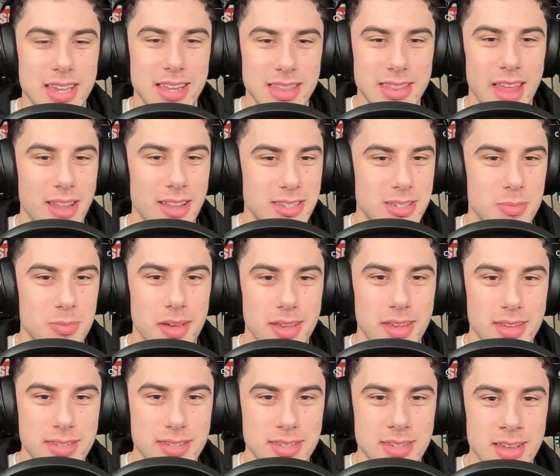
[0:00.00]
in that
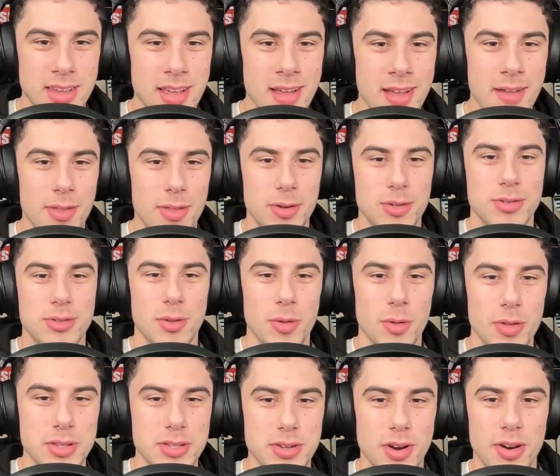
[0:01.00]
space. They're
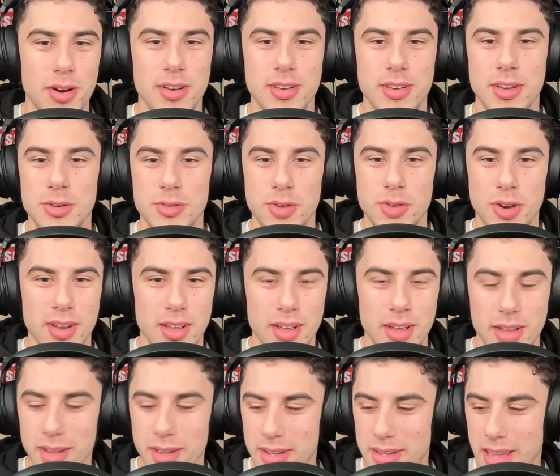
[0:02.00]
slowly starting
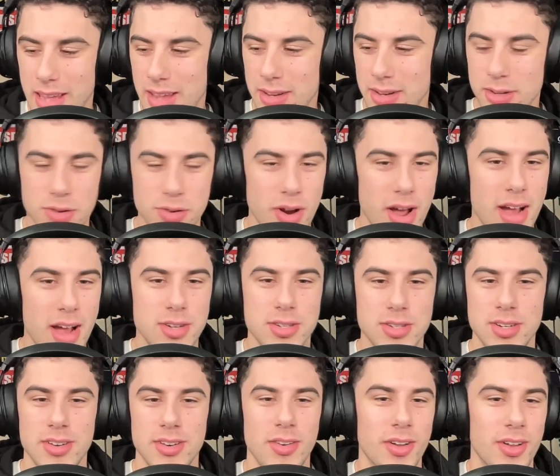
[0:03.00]
to gain
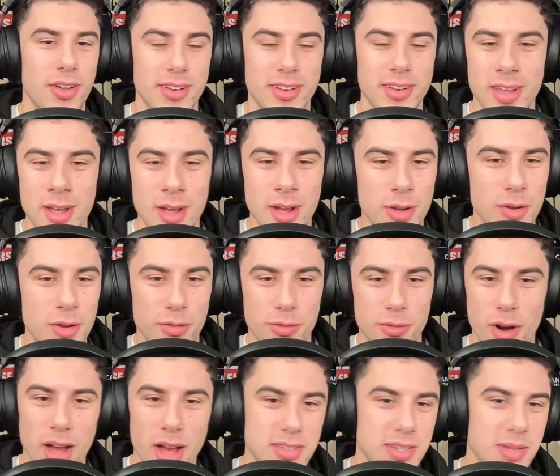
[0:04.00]
traction on, you have
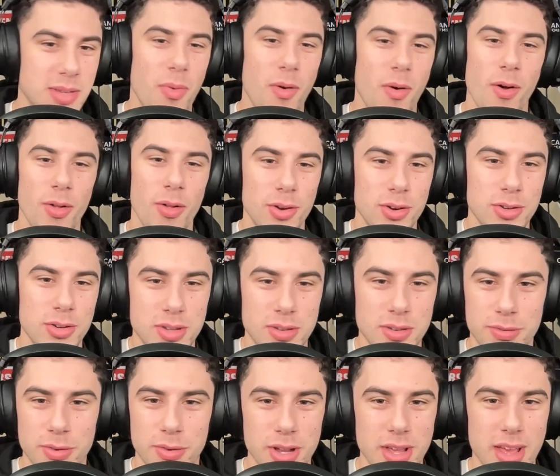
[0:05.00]
Rising Ballers, you
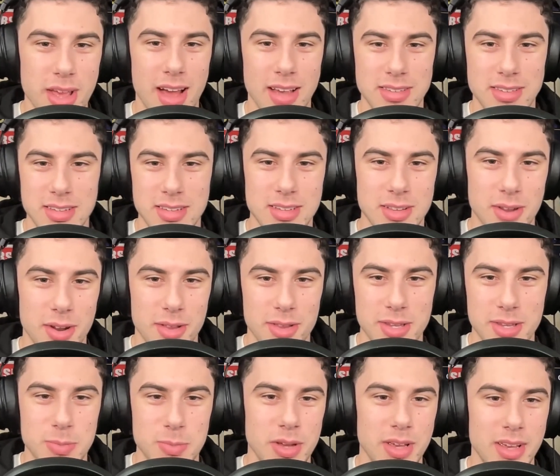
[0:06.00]
have Footy Access, a lot of
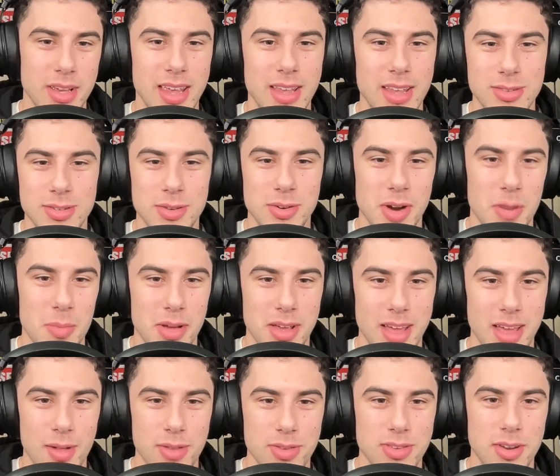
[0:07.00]
these big Instagram
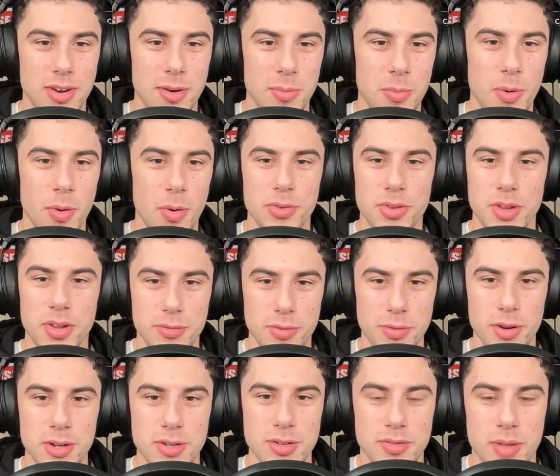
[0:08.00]
accounts that are posting
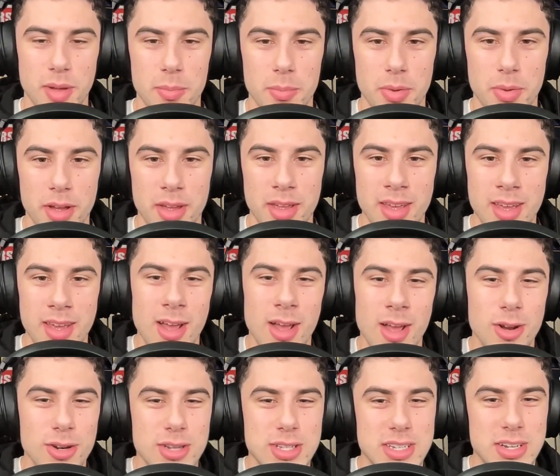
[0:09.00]
footage of them. But
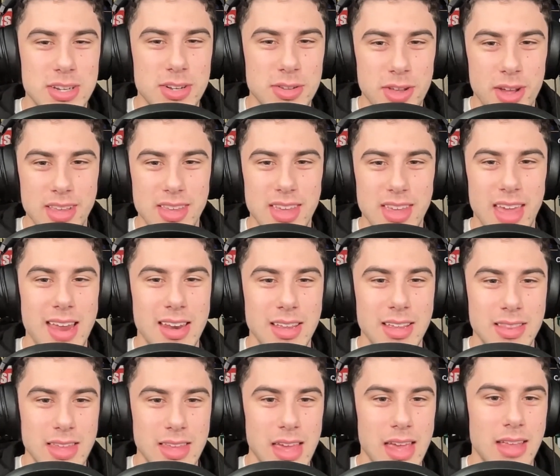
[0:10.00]
you're still not
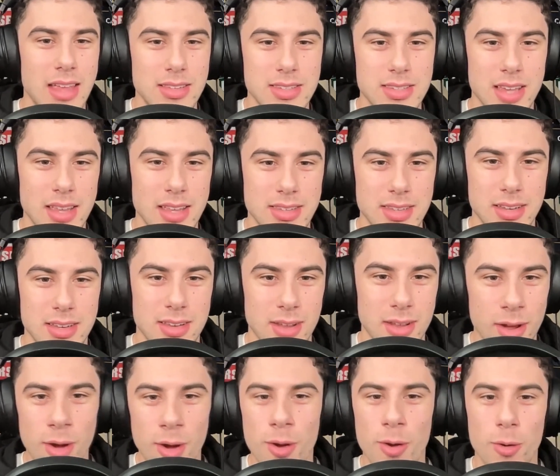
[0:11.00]
gaining the insights
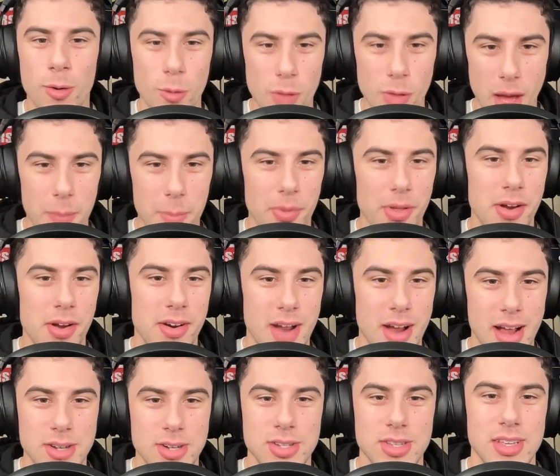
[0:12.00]
into who that player
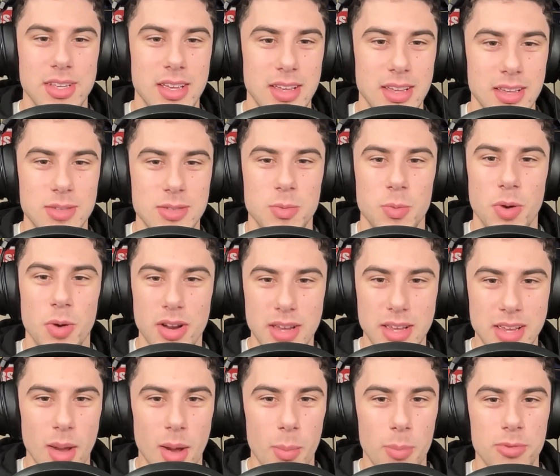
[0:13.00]
actually is, where he
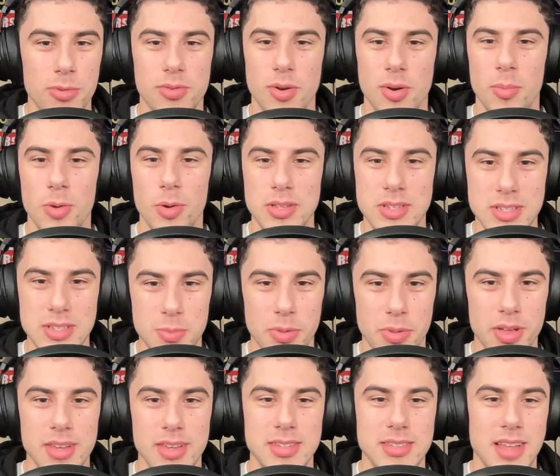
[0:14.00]
comes from, what's his
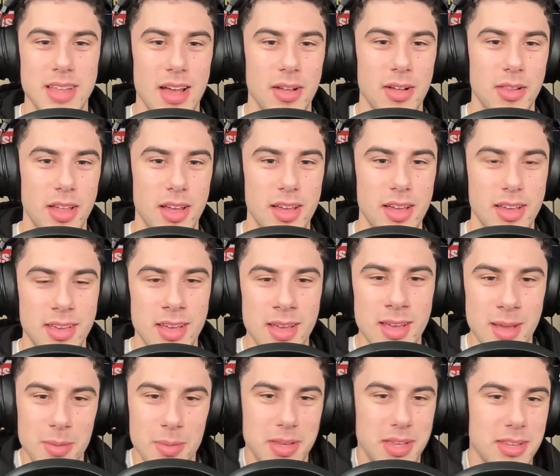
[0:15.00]
play style like,
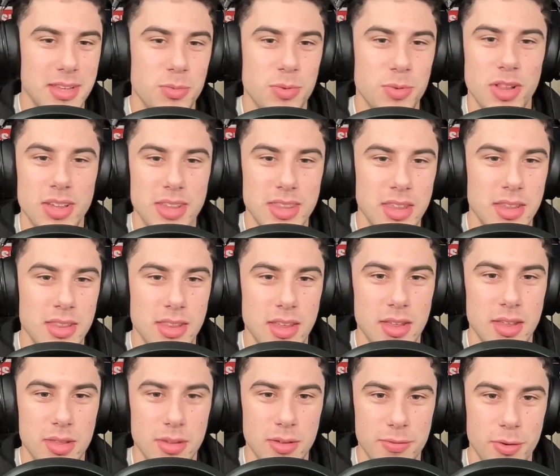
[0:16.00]
because really
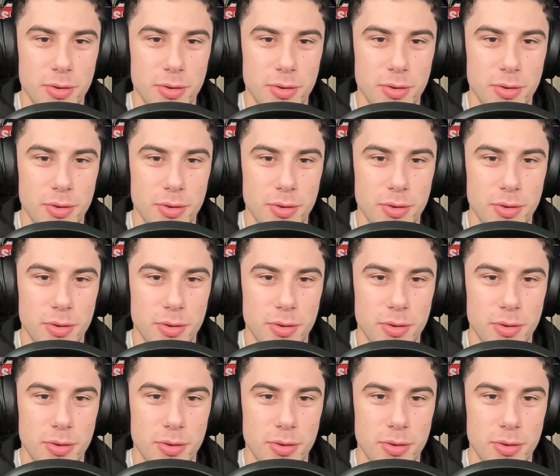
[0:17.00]
the